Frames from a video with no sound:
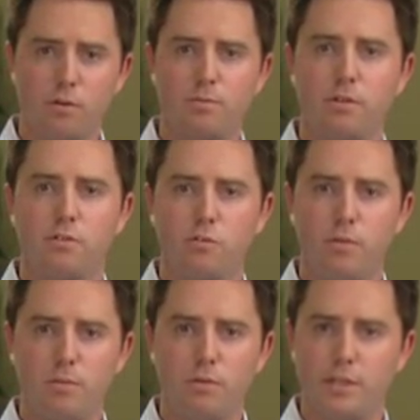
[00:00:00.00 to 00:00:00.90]
with up to two
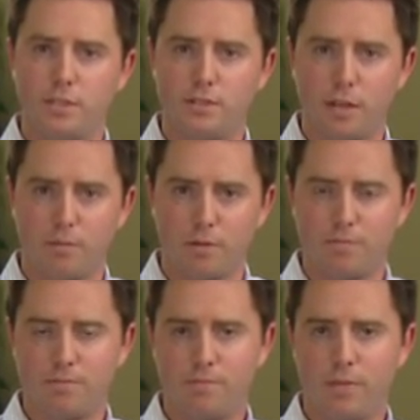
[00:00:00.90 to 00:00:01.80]
people in each segment.
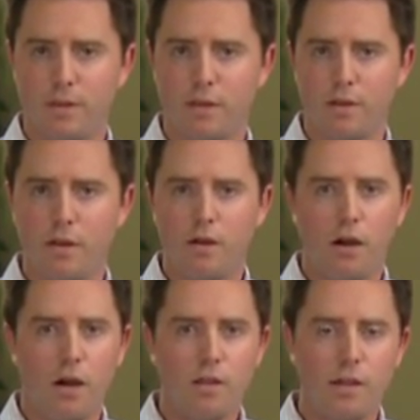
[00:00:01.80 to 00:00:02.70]

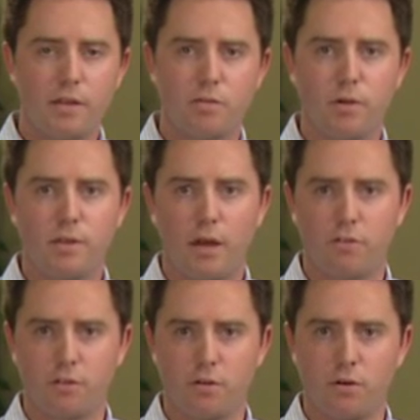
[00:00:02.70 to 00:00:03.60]
Unlike the
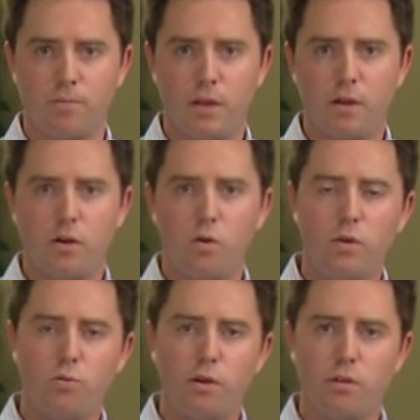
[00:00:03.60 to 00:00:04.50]
3000 though,
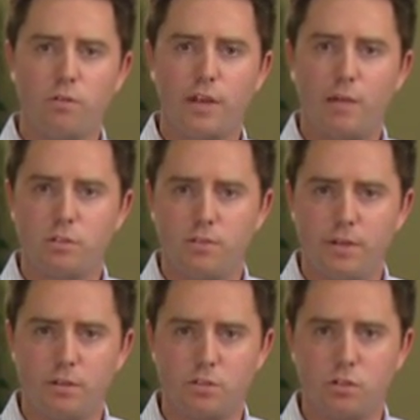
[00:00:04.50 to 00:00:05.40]
only one of those cameras'
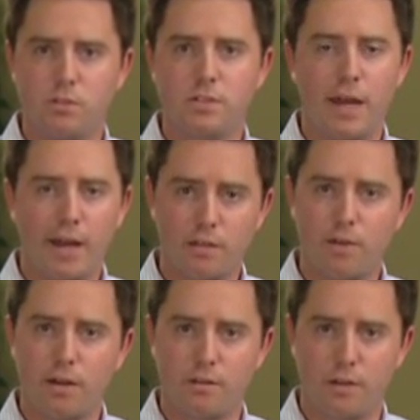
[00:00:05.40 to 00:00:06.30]
video streams is
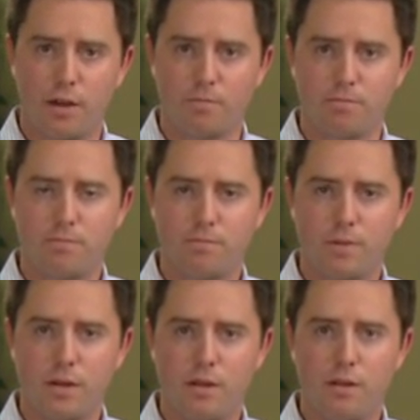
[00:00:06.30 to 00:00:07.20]
active at a time.
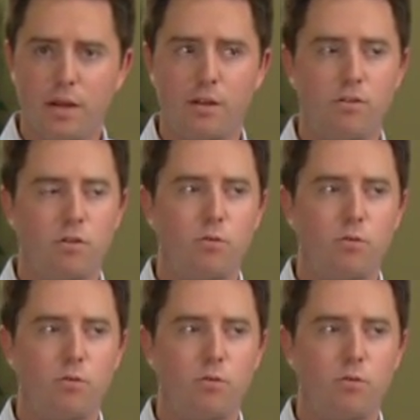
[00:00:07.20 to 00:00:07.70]
And to